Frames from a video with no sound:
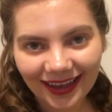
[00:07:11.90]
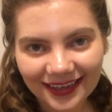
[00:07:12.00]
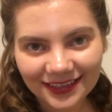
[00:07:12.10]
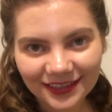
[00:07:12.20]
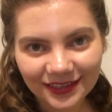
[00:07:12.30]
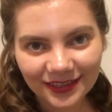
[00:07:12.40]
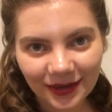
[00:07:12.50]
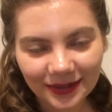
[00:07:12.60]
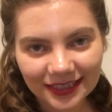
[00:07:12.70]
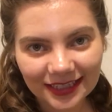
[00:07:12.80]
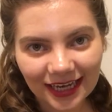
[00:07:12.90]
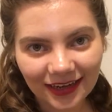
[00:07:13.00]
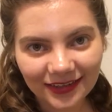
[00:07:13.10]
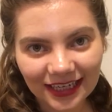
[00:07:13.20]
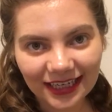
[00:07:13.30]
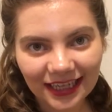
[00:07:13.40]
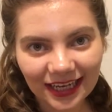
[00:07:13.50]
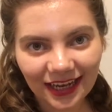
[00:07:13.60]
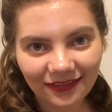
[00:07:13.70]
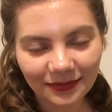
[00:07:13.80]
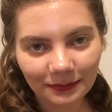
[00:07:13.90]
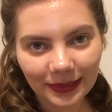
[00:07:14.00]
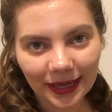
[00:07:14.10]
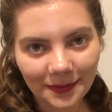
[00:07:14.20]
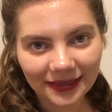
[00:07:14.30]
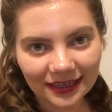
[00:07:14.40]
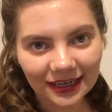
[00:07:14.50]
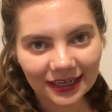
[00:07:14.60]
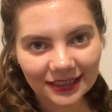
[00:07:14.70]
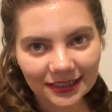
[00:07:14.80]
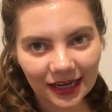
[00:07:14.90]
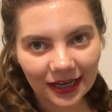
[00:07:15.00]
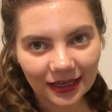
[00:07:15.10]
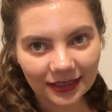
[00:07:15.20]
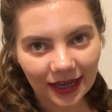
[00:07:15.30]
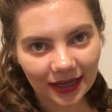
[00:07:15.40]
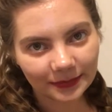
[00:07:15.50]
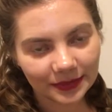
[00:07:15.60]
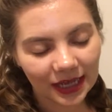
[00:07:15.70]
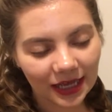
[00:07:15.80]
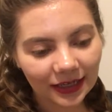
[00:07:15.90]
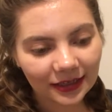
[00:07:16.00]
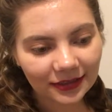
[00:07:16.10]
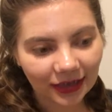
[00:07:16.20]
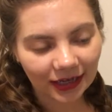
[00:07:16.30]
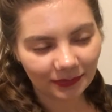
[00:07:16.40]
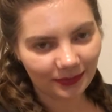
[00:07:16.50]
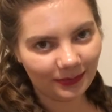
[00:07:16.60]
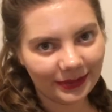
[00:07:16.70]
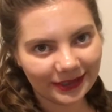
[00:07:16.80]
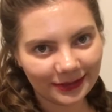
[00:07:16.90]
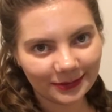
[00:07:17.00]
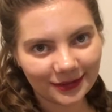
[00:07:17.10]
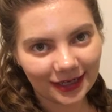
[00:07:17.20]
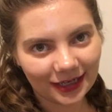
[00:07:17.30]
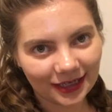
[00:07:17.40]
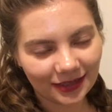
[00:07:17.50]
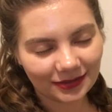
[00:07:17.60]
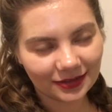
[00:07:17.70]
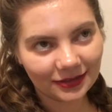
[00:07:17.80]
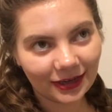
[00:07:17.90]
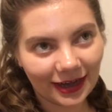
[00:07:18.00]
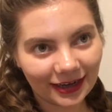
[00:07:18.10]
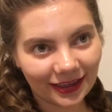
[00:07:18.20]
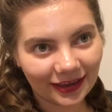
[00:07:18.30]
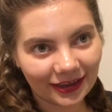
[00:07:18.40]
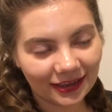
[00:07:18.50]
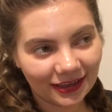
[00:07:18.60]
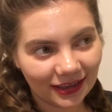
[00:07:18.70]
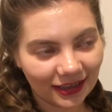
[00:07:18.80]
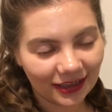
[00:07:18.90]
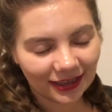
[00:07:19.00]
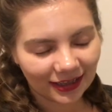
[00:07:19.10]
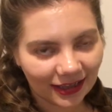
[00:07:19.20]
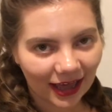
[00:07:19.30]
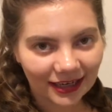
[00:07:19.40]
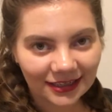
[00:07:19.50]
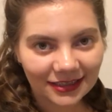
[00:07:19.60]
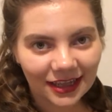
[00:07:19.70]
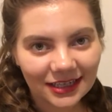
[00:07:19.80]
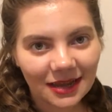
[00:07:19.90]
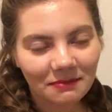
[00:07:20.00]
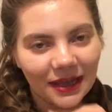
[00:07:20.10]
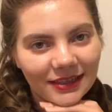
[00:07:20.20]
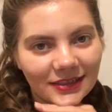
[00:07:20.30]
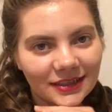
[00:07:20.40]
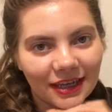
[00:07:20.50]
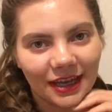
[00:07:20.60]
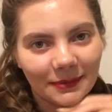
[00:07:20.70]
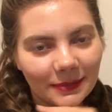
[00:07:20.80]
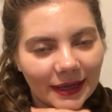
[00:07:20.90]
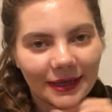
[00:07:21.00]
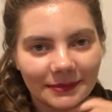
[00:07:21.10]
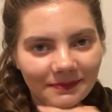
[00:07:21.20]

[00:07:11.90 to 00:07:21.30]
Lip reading: Hi guys, so it's now nearly 11 p.m. at night and I'm tired and I've been working all day and I've still got at least another 10 pages to go, but